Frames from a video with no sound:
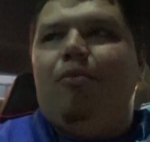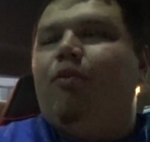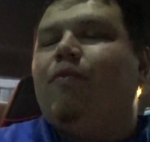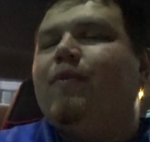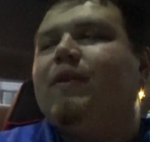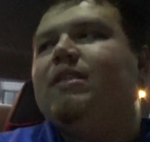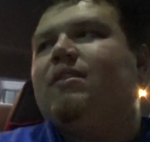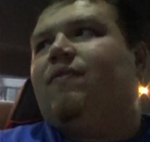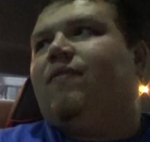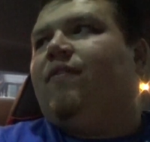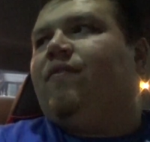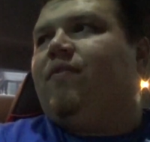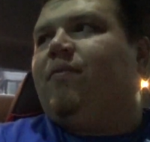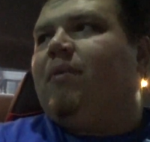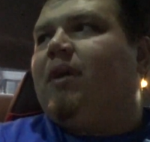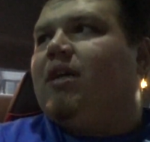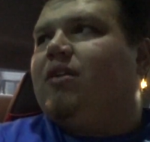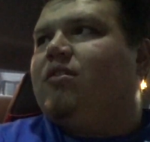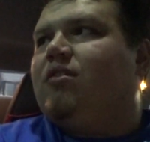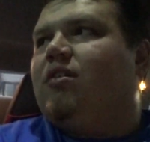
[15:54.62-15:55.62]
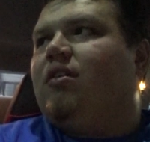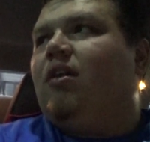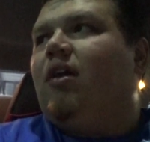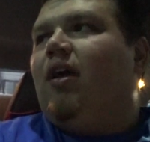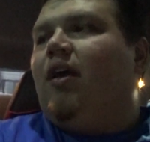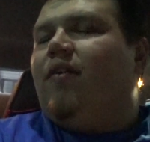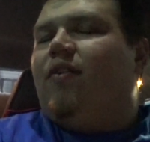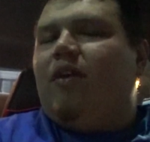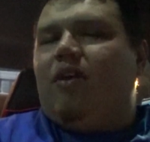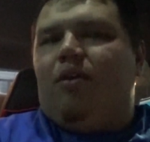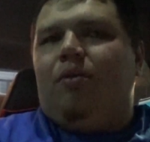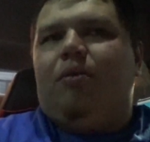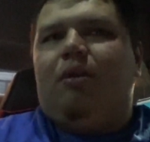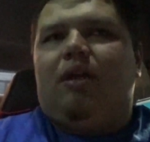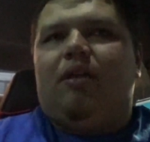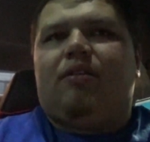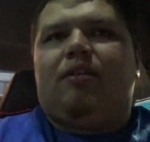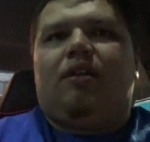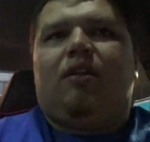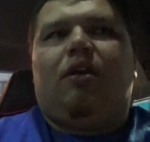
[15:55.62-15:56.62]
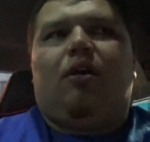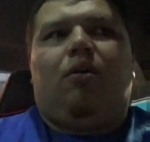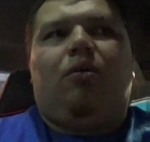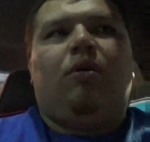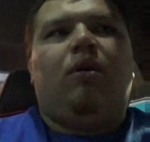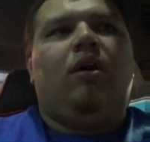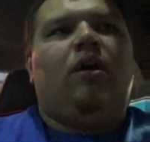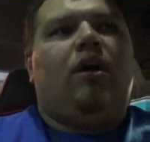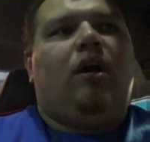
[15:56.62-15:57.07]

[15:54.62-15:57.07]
movies of information that you need to know.